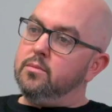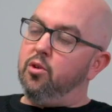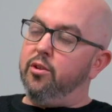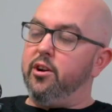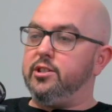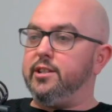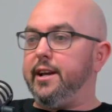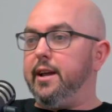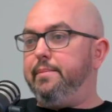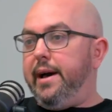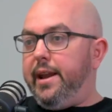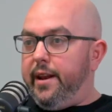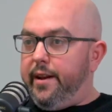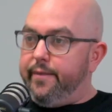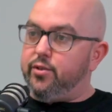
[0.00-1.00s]
Well, there's a
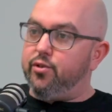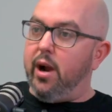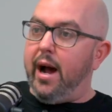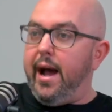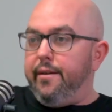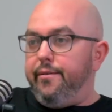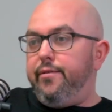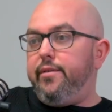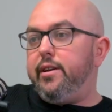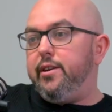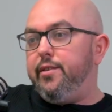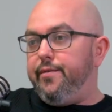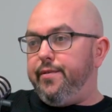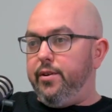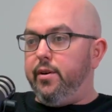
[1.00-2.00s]
competitive drive.
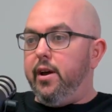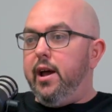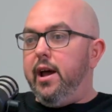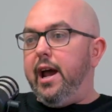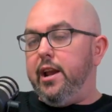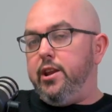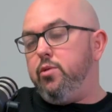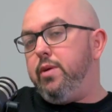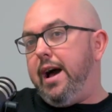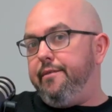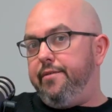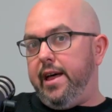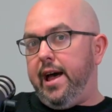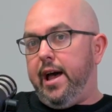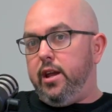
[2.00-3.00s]
You
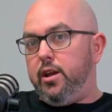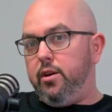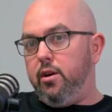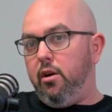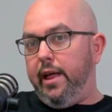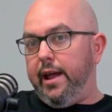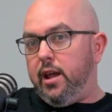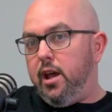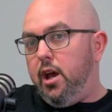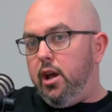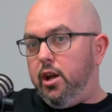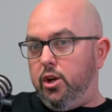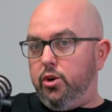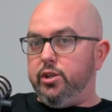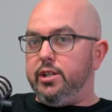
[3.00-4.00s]
have that, like
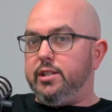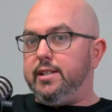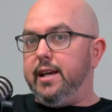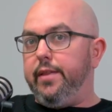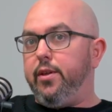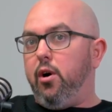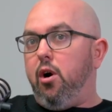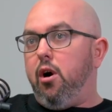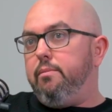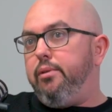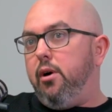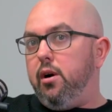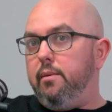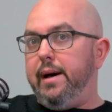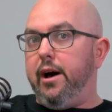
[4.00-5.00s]
you just said, the hard
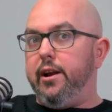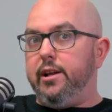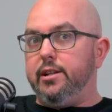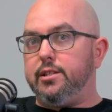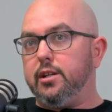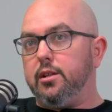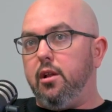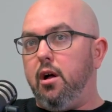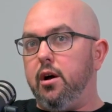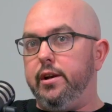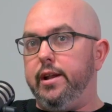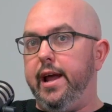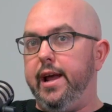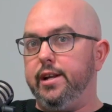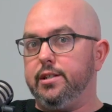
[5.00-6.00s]
part about it is the long
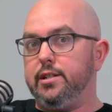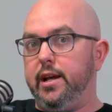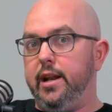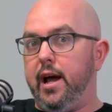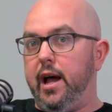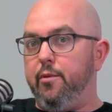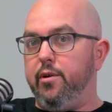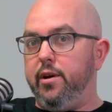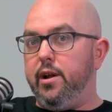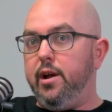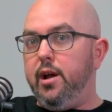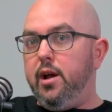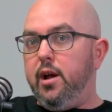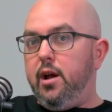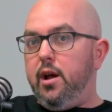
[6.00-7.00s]
days. And I would
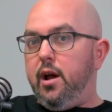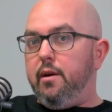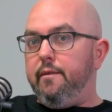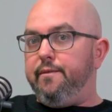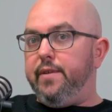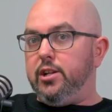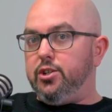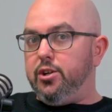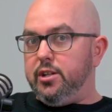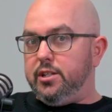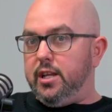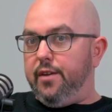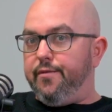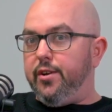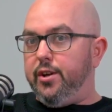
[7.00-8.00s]
venture to
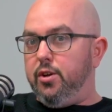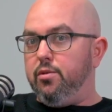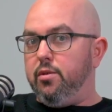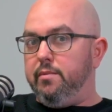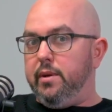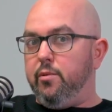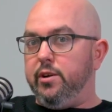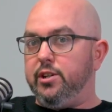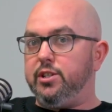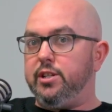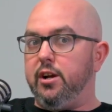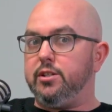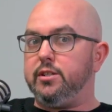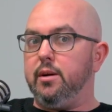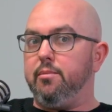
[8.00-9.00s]
say for you and me, we
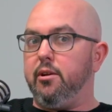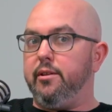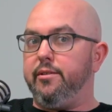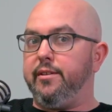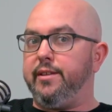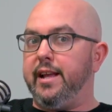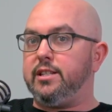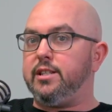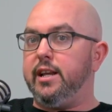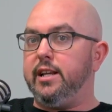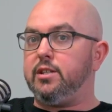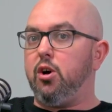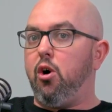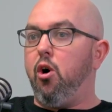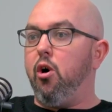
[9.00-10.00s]
share similarly that
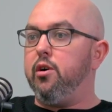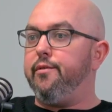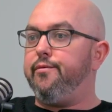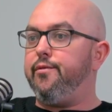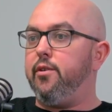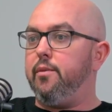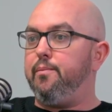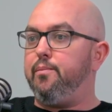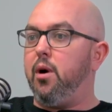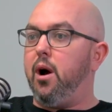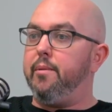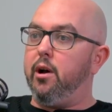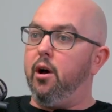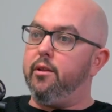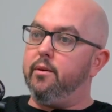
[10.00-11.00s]
it's harder for
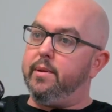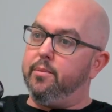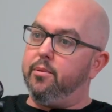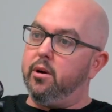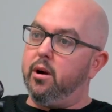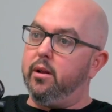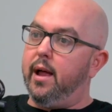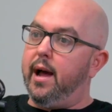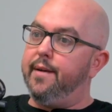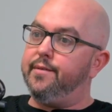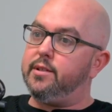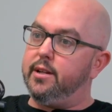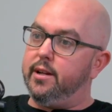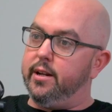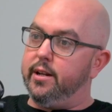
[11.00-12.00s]
probably other people in our
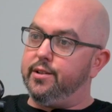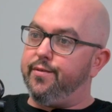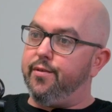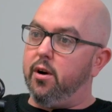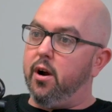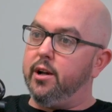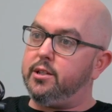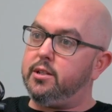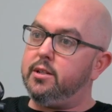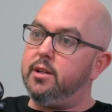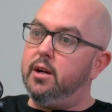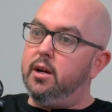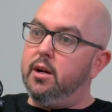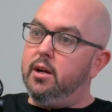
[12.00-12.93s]
lives than it is for us.